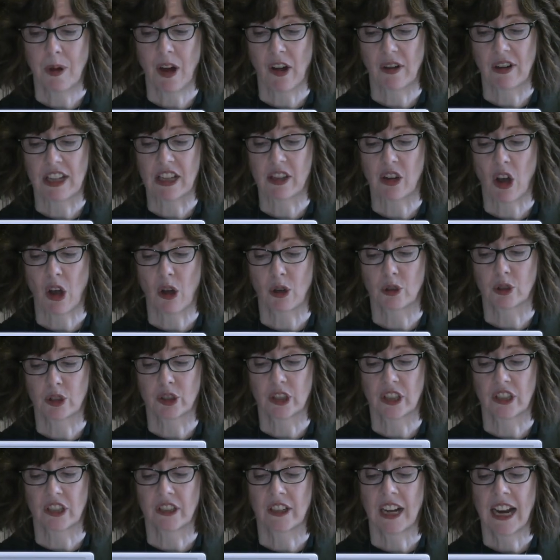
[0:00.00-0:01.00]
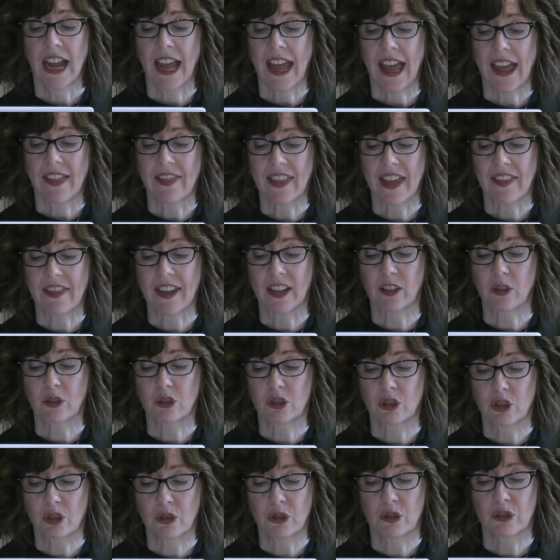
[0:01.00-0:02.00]
Māori culture and that they
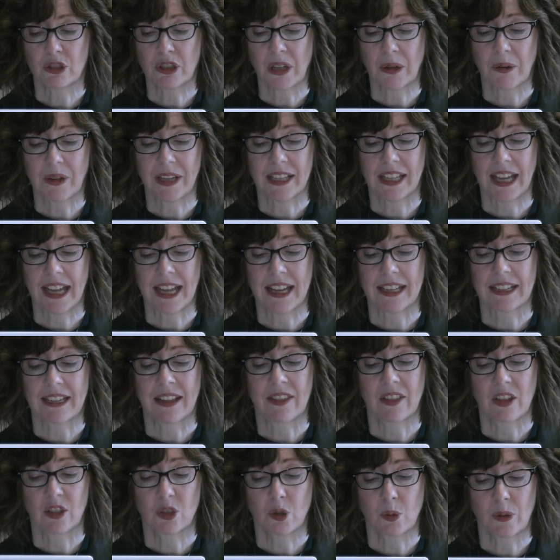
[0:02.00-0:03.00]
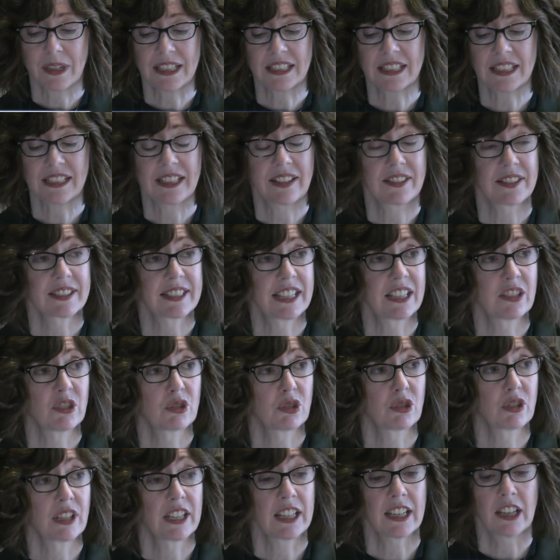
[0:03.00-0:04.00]
could do so again in the 20th
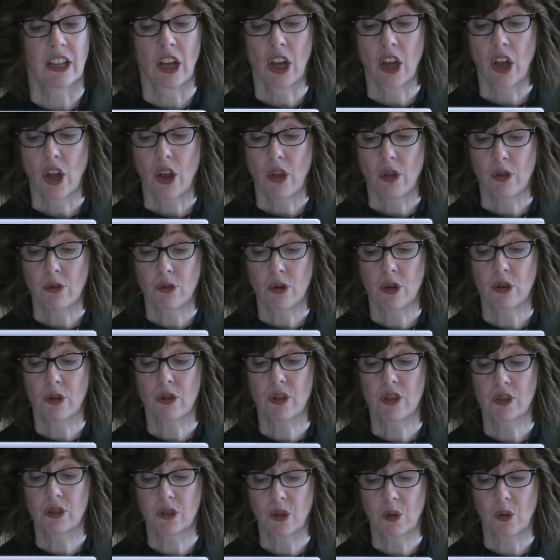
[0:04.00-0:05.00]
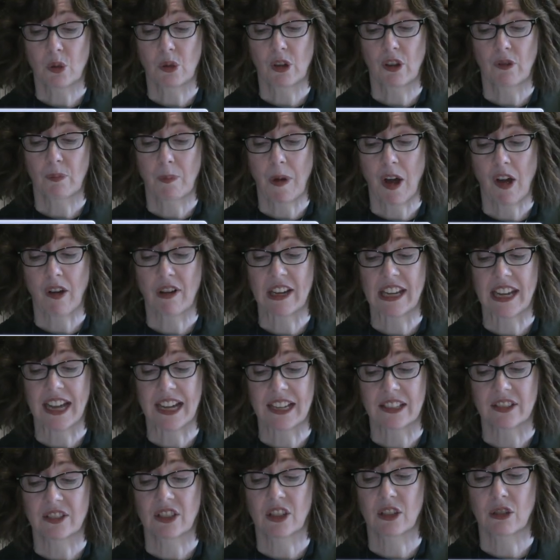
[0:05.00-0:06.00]
century through the School of Māori
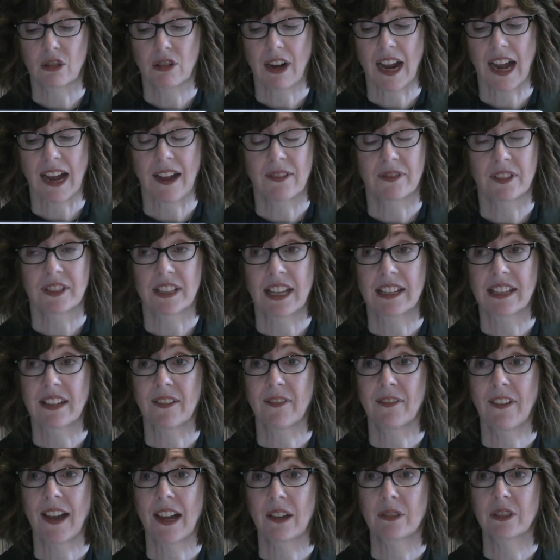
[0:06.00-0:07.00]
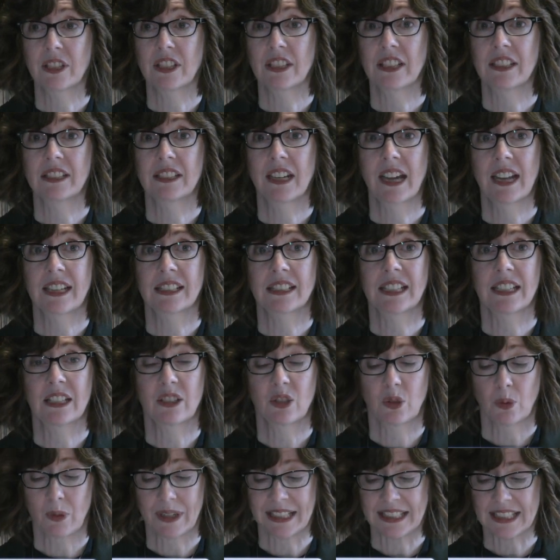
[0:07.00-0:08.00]
Arts and Crafts that he founded in
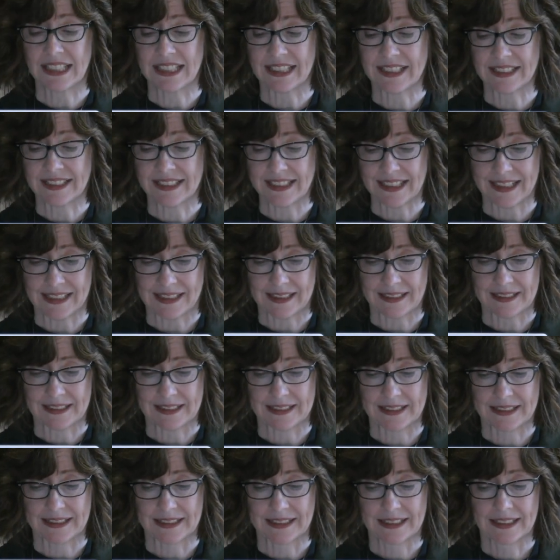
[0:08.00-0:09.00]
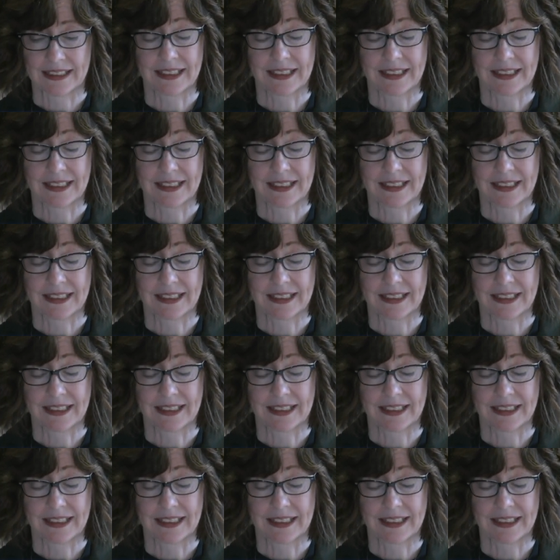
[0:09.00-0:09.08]
1926.